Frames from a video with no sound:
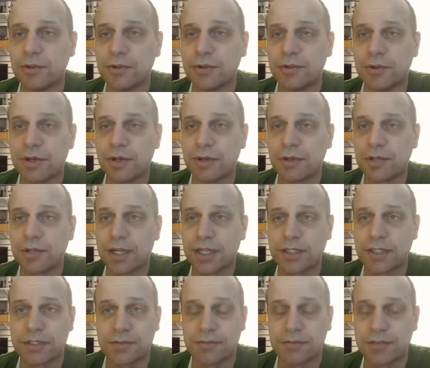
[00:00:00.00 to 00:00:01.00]
all
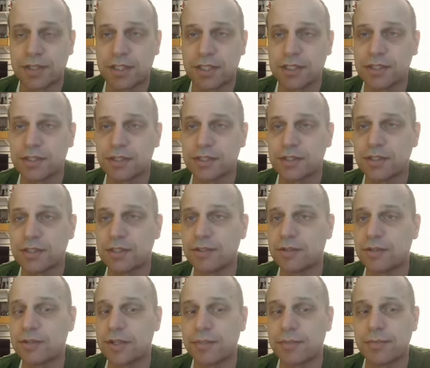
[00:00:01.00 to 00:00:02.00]
kinds of things,
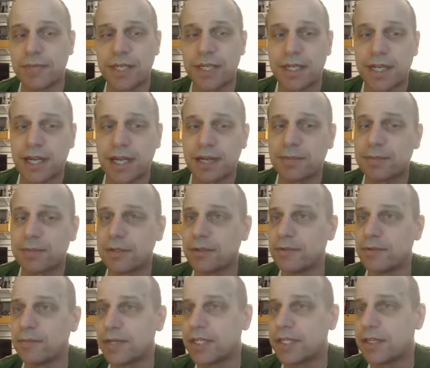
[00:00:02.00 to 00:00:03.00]
that might happen
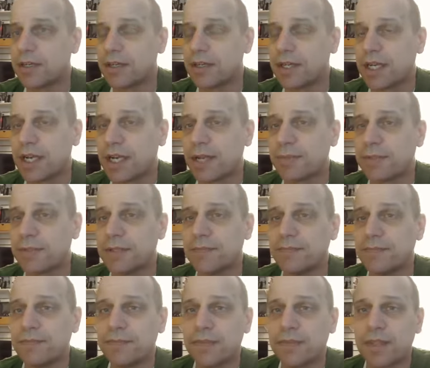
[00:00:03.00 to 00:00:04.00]
or might not
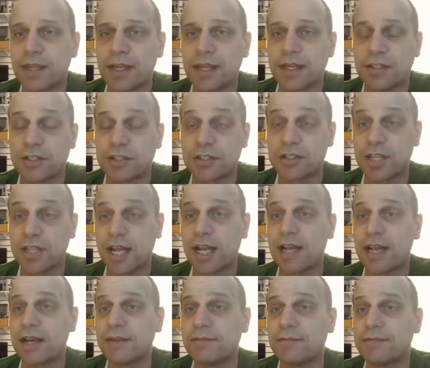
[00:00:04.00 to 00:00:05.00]
happen, and just
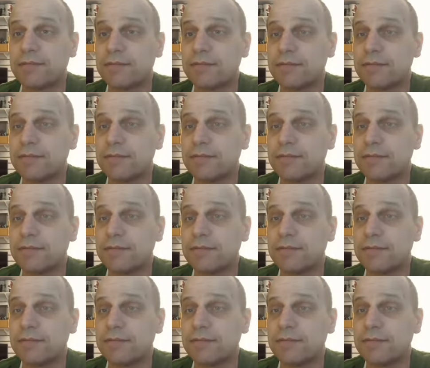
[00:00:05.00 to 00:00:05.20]
have,